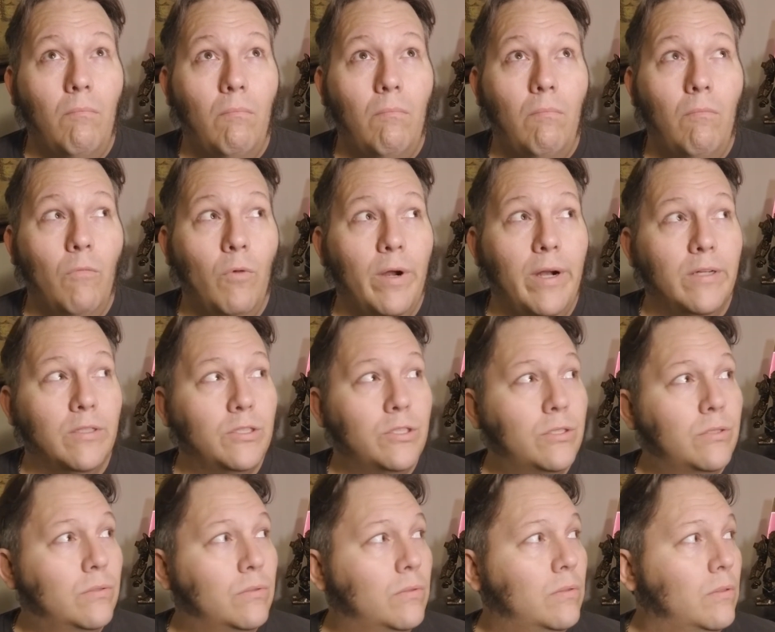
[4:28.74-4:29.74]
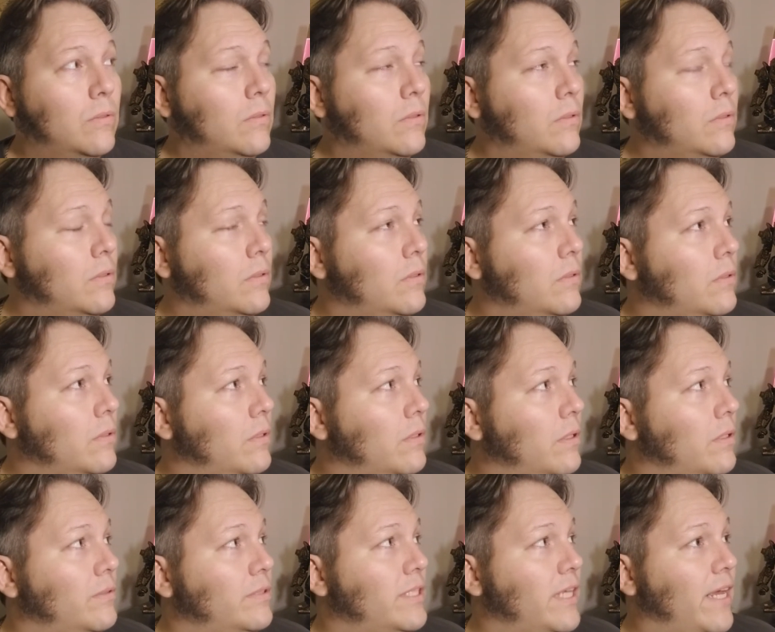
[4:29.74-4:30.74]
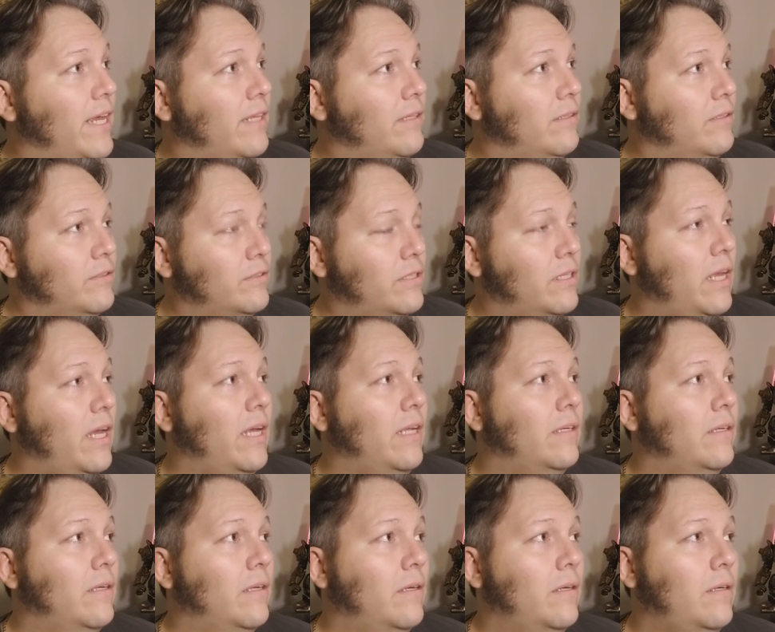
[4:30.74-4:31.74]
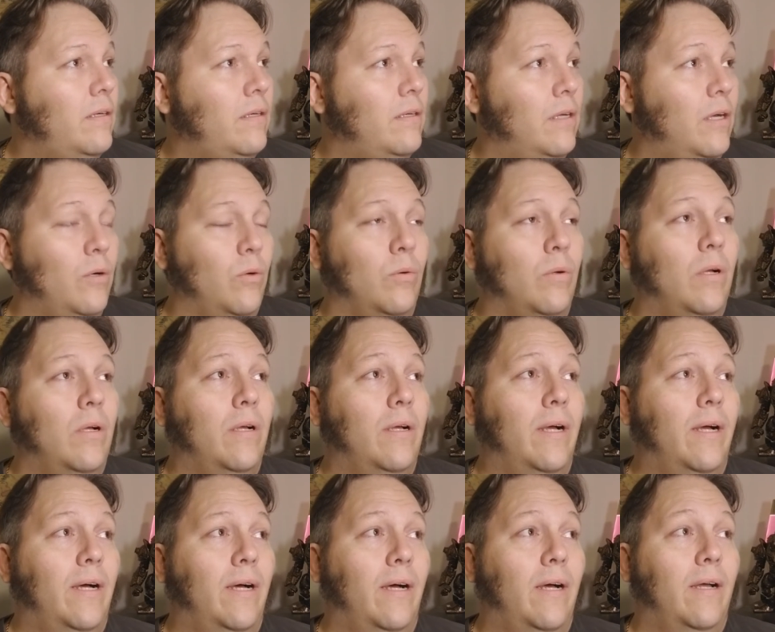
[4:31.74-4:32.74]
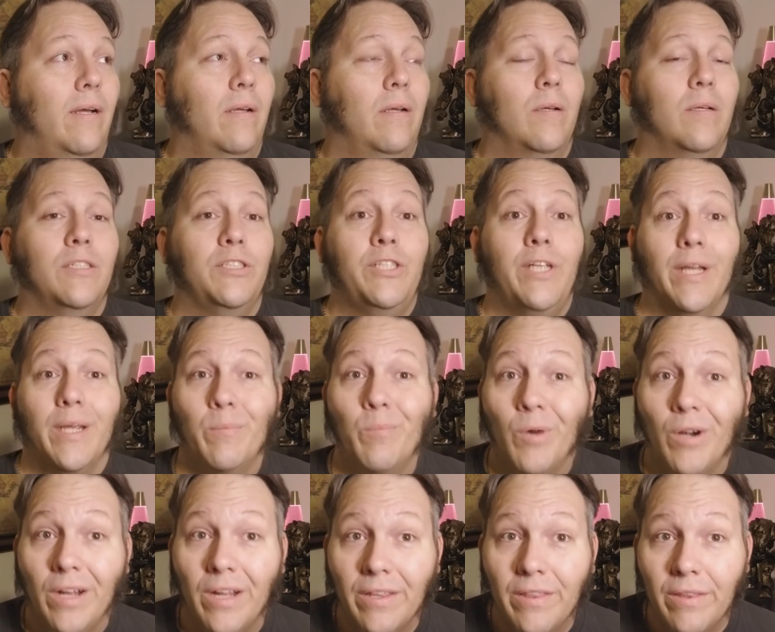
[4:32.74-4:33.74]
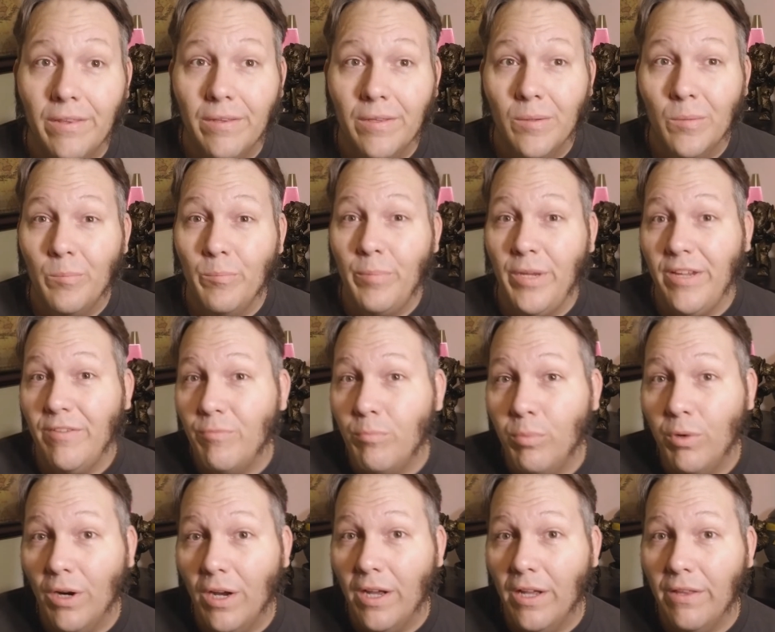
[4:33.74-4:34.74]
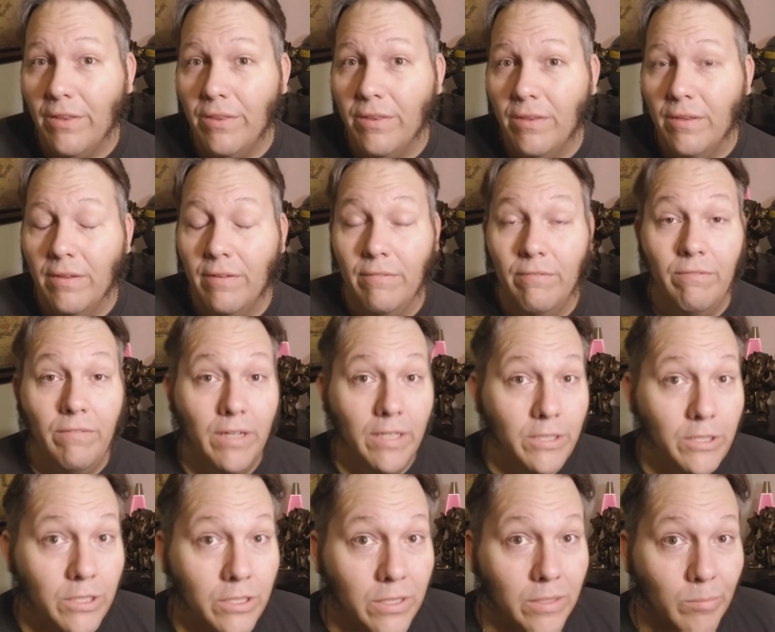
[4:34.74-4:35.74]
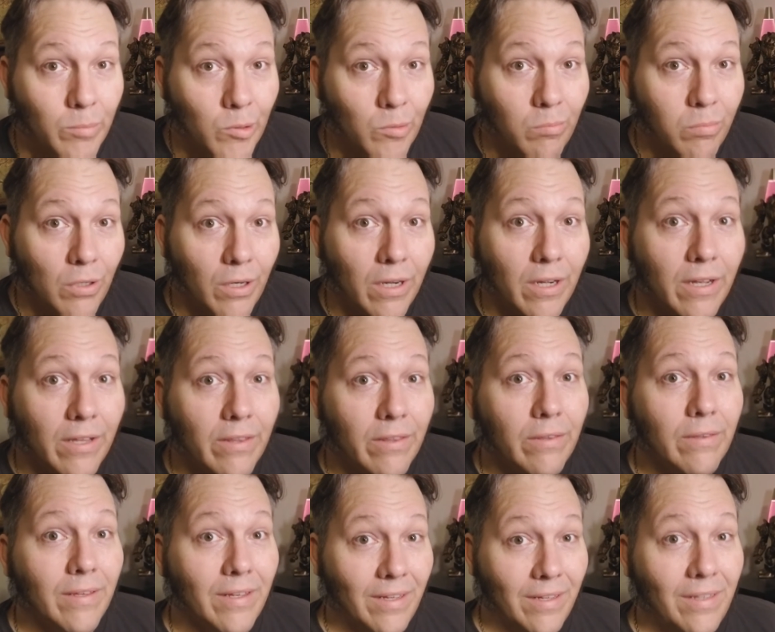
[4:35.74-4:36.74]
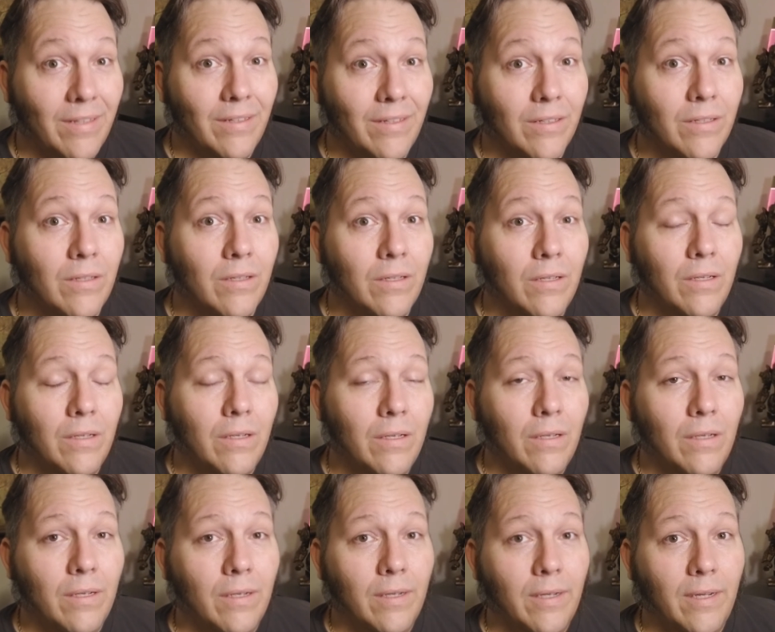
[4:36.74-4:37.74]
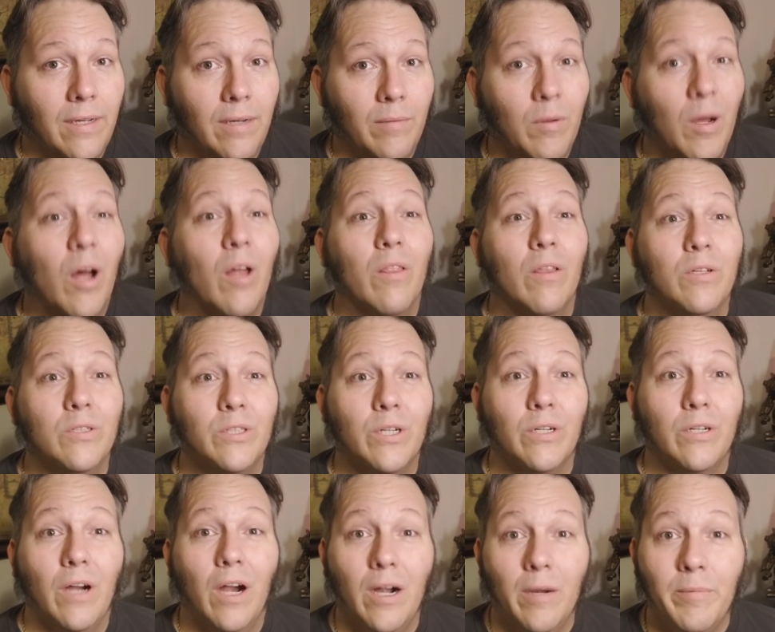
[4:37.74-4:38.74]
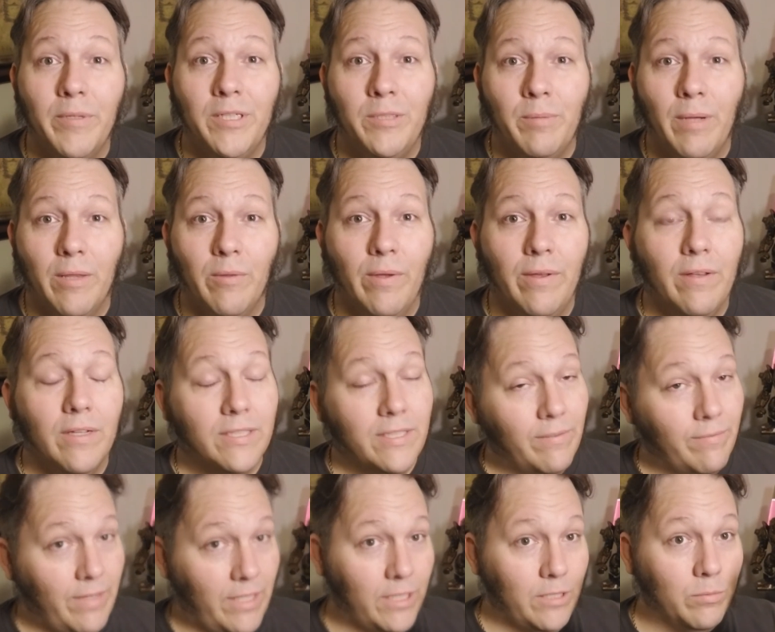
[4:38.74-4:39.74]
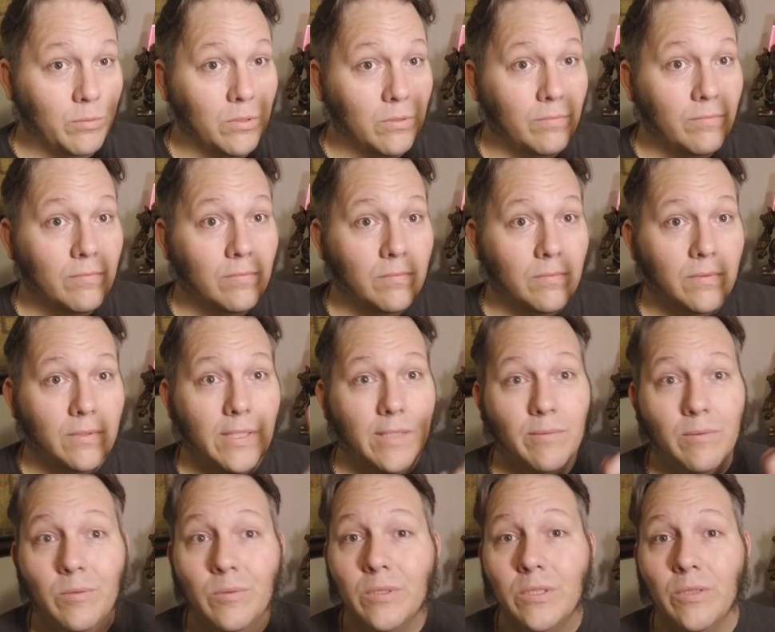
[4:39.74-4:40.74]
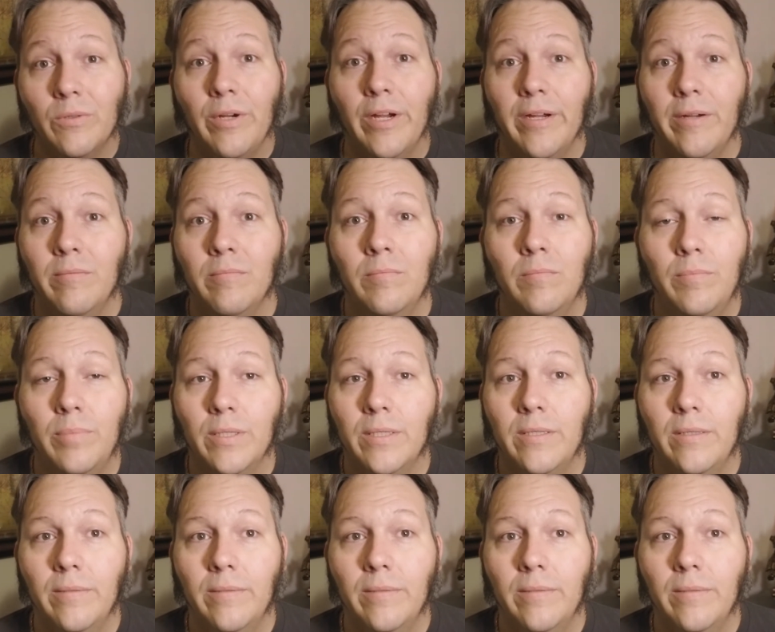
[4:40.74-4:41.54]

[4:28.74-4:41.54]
What else? There's that. Oh, chicken broth, beef broth, vegetable broth, huh? All those are garbage, by the way. It's a vegetable. That one was okay. But